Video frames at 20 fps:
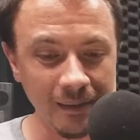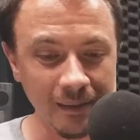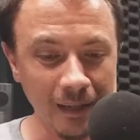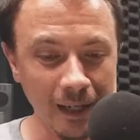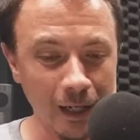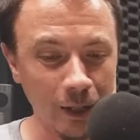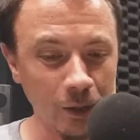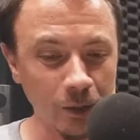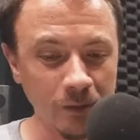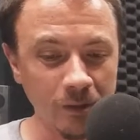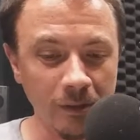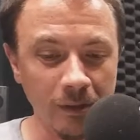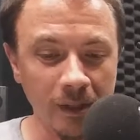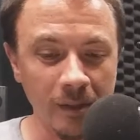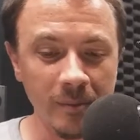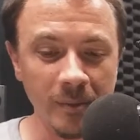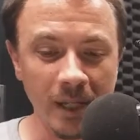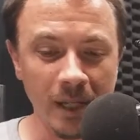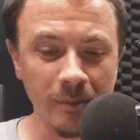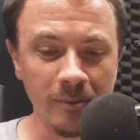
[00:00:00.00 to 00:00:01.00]
now
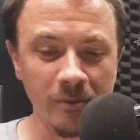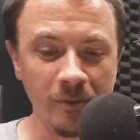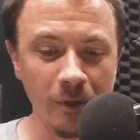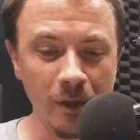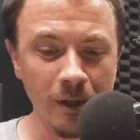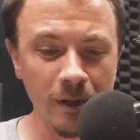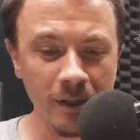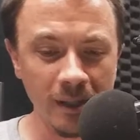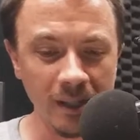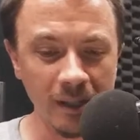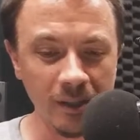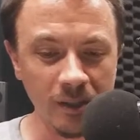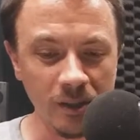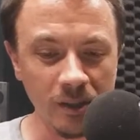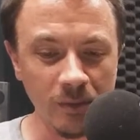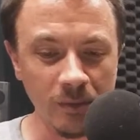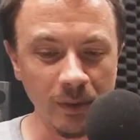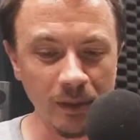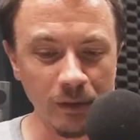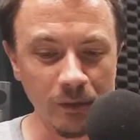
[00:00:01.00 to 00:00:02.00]
screamed Hopfrog, his
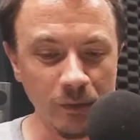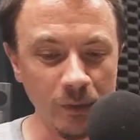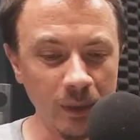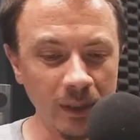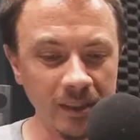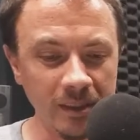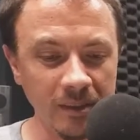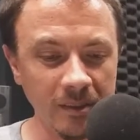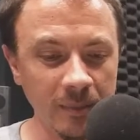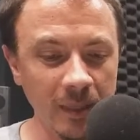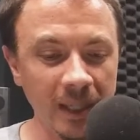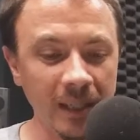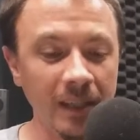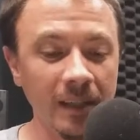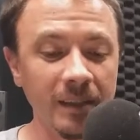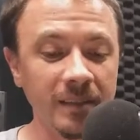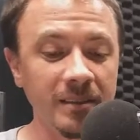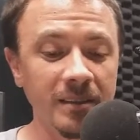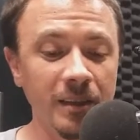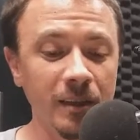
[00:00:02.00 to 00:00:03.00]
shrill voice
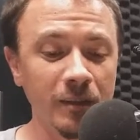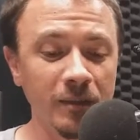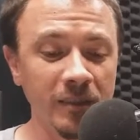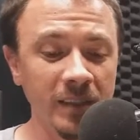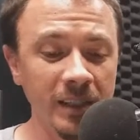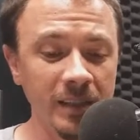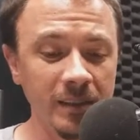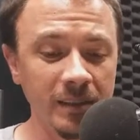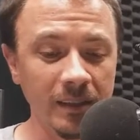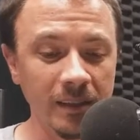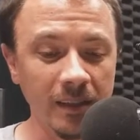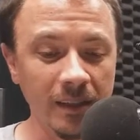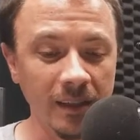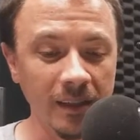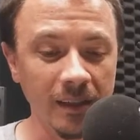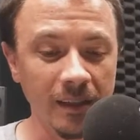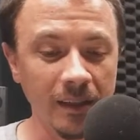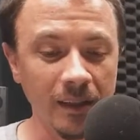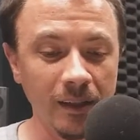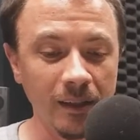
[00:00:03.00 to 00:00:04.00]
making itself
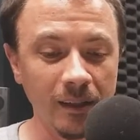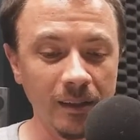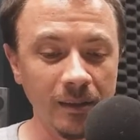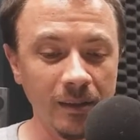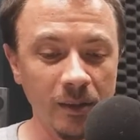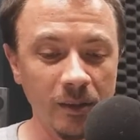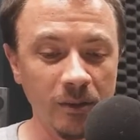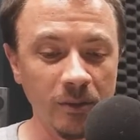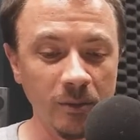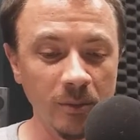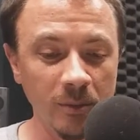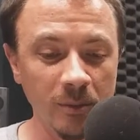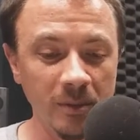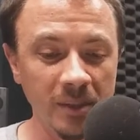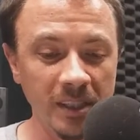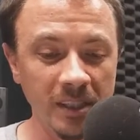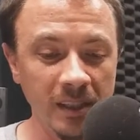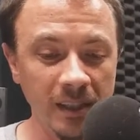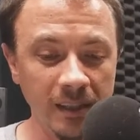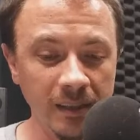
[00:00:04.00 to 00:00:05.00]
easily heard through
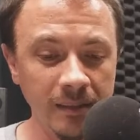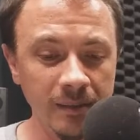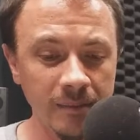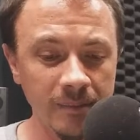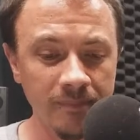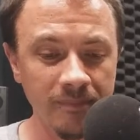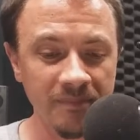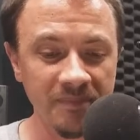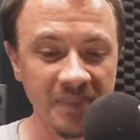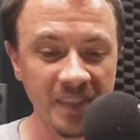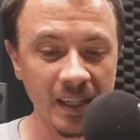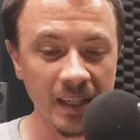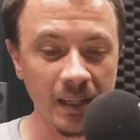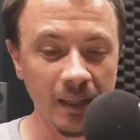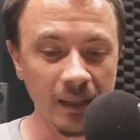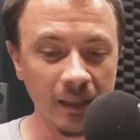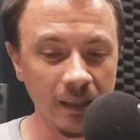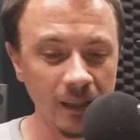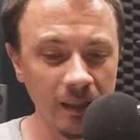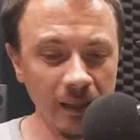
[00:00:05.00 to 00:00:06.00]
the din.
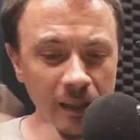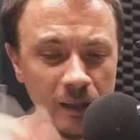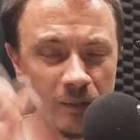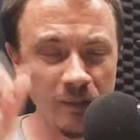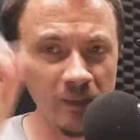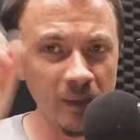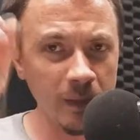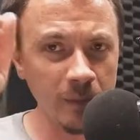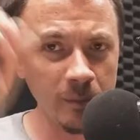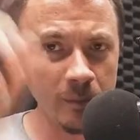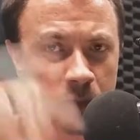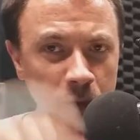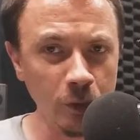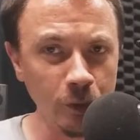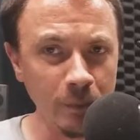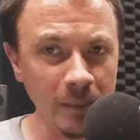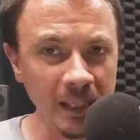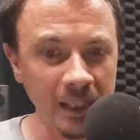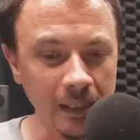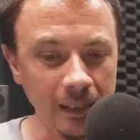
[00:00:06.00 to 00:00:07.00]
"Leave them
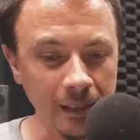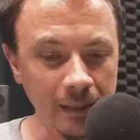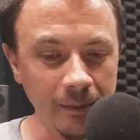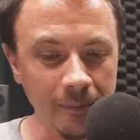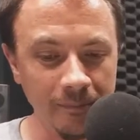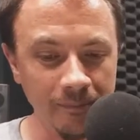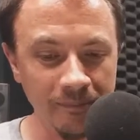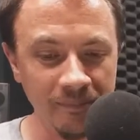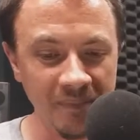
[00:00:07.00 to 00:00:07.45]
to me!